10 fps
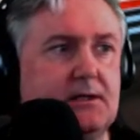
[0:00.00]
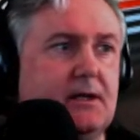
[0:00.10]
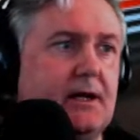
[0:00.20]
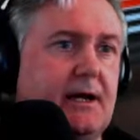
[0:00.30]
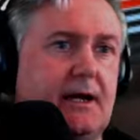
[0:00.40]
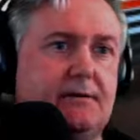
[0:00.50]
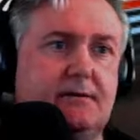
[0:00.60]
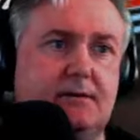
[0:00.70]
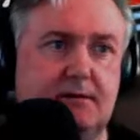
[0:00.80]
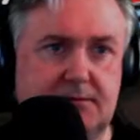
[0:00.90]

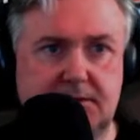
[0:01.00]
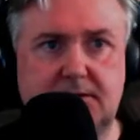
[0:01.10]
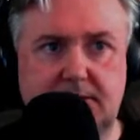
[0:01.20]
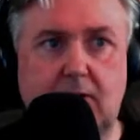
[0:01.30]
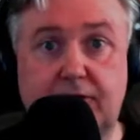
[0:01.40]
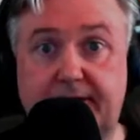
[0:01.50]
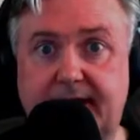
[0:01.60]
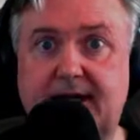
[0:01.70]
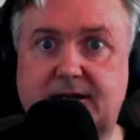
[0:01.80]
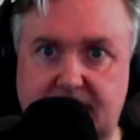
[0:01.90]
there's other
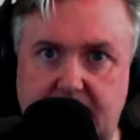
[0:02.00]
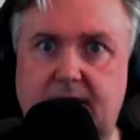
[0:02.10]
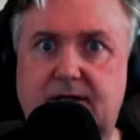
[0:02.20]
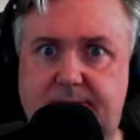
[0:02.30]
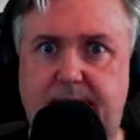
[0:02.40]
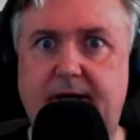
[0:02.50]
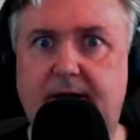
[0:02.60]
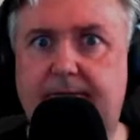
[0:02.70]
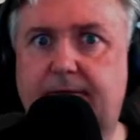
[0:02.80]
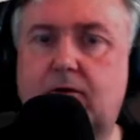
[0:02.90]
things kind of
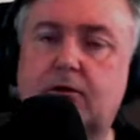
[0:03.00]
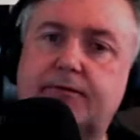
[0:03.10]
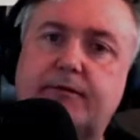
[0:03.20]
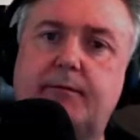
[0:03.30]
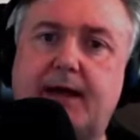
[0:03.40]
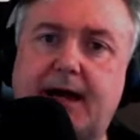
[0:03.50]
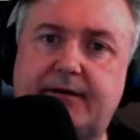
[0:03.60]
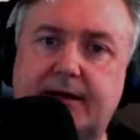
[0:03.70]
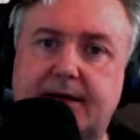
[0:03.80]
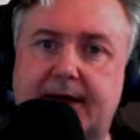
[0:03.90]
spring forth from that.
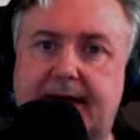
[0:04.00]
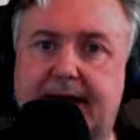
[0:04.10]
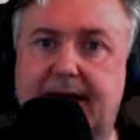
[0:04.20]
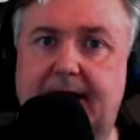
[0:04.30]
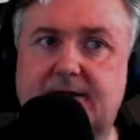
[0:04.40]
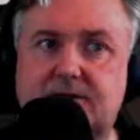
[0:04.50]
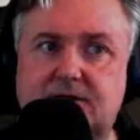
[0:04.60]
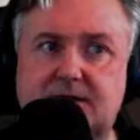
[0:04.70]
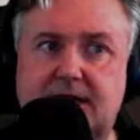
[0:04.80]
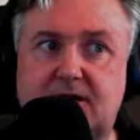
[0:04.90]
Let's
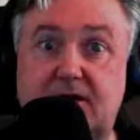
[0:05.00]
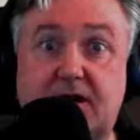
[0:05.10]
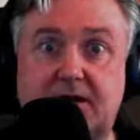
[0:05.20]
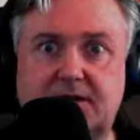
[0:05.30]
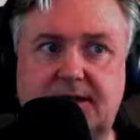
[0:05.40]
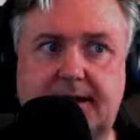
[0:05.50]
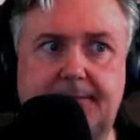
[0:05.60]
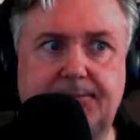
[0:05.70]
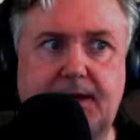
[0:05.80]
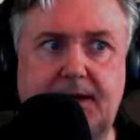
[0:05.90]
just say they're not
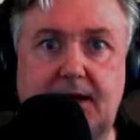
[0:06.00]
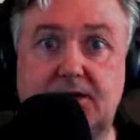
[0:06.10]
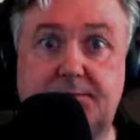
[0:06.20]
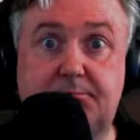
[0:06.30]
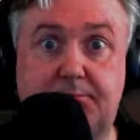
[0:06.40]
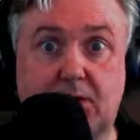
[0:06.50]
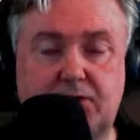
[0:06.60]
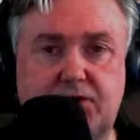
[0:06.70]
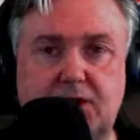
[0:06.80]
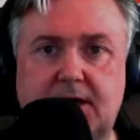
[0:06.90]
as
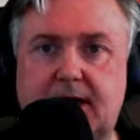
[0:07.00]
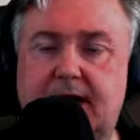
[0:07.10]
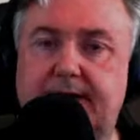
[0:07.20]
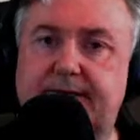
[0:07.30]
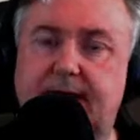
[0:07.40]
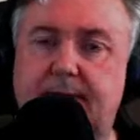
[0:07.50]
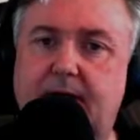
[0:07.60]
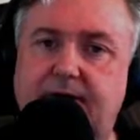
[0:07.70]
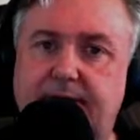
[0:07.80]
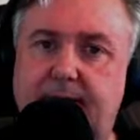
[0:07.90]
butch as they
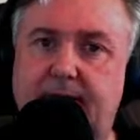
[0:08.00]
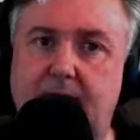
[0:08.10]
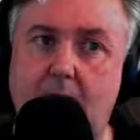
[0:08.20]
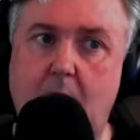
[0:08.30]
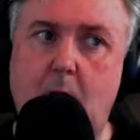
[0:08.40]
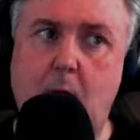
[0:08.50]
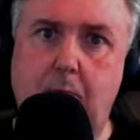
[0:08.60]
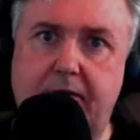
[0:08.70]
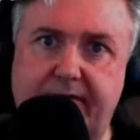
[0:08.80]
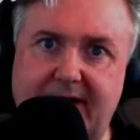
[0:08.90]
might have been
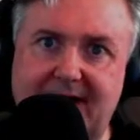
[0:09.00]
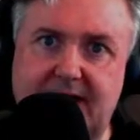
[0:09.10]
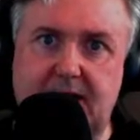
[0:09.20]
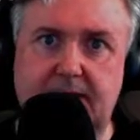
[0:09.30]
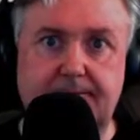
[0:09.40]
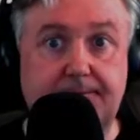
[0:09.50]
pre.